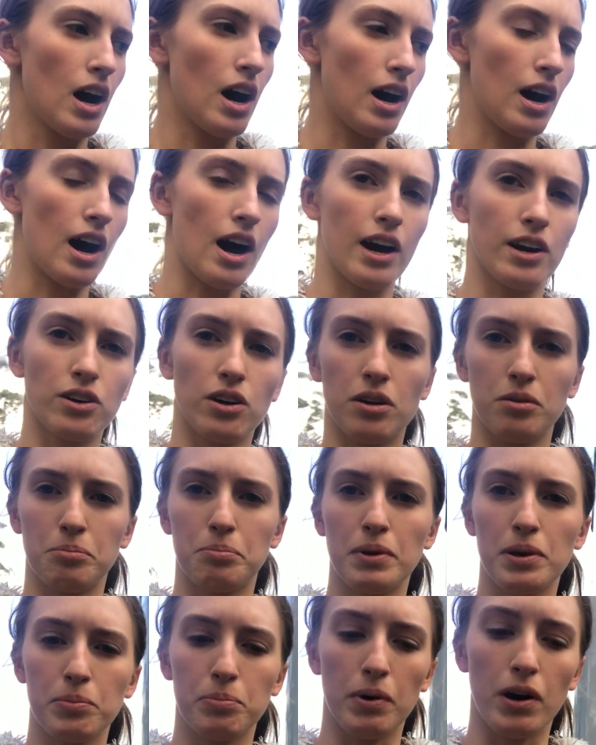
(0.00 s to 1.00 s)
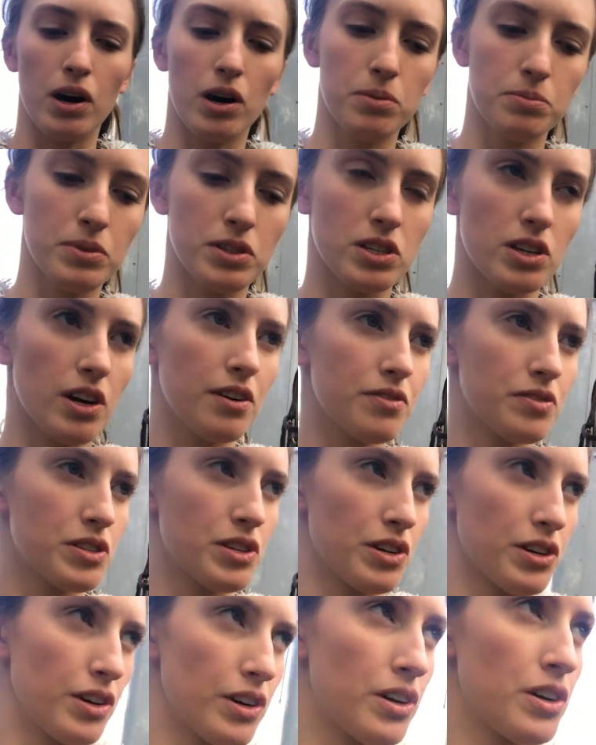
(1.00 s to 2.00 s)
I got bit balm stuff,
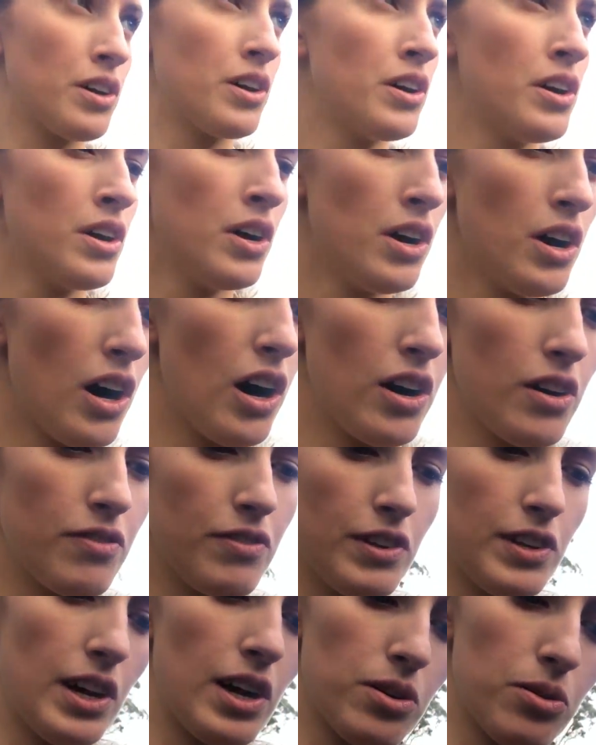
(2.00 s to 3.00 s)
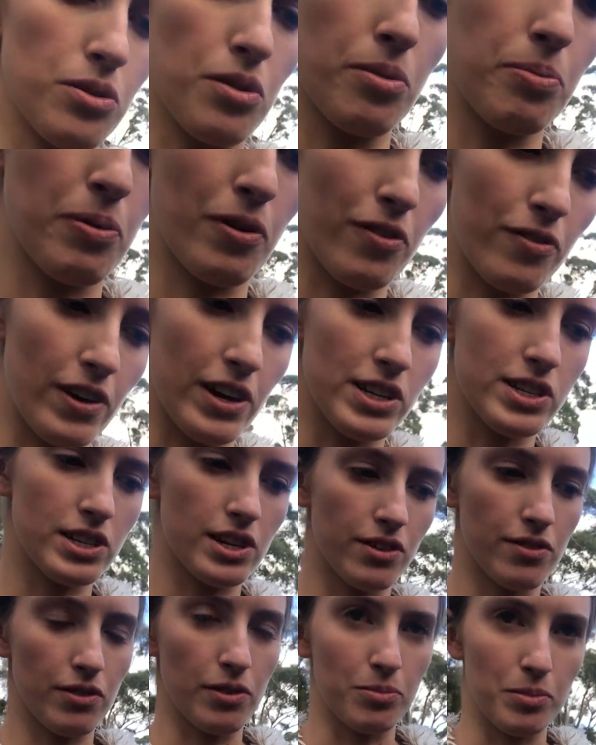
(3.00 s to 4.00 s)
so hopefully that'll prevent
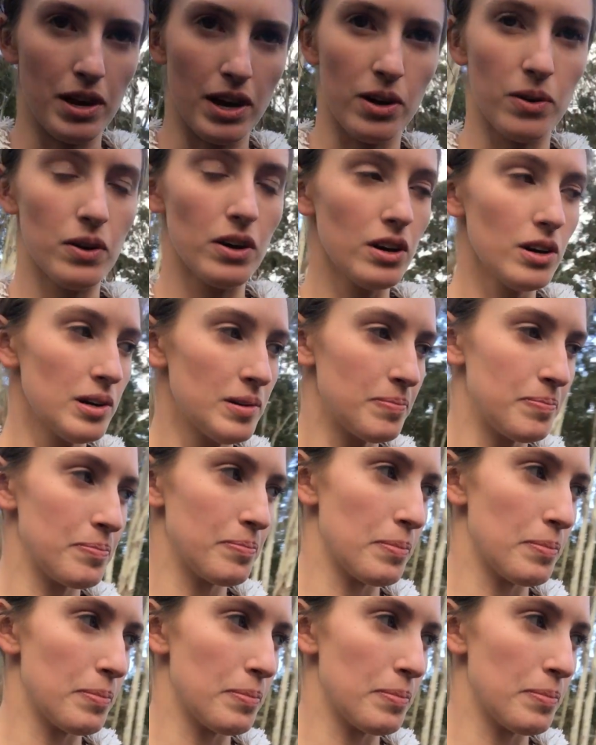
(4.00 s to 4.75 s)
it from now on.